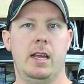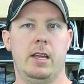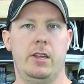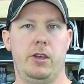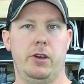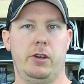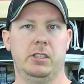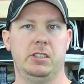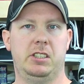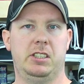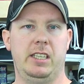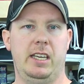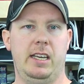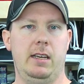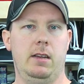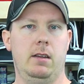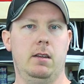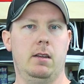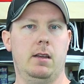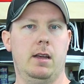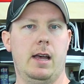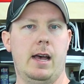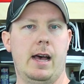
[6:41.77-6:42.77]
you can see
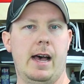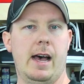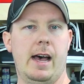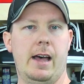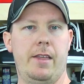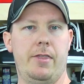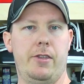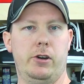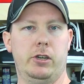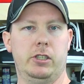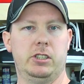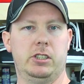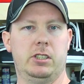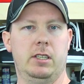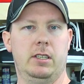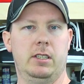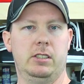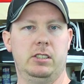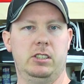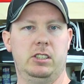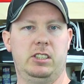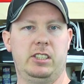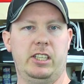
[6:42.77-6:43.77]
there's
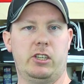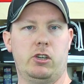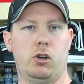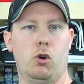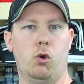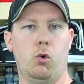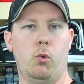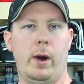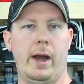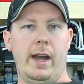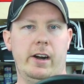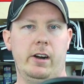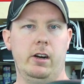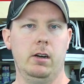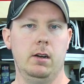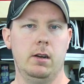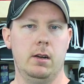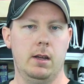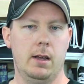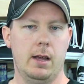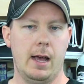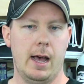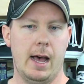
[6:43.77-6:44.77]
zero wear
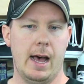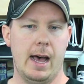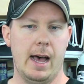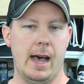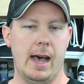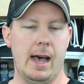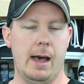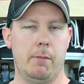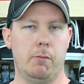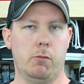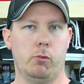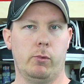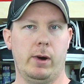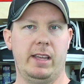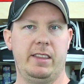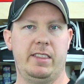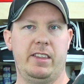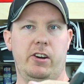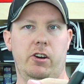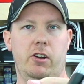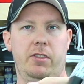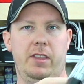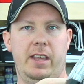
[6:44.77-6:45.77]
right
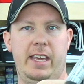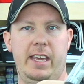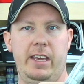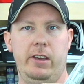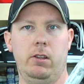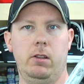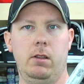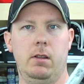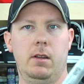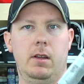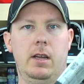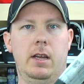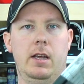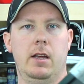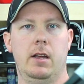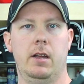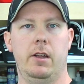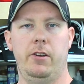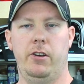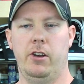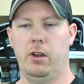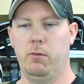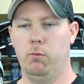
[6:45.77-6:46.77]
there on the heel,
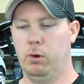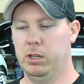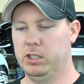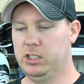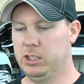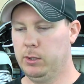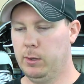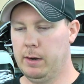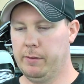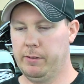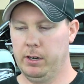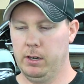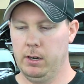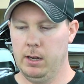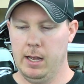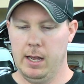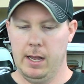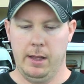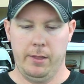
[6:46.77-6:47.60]
none whatsoever.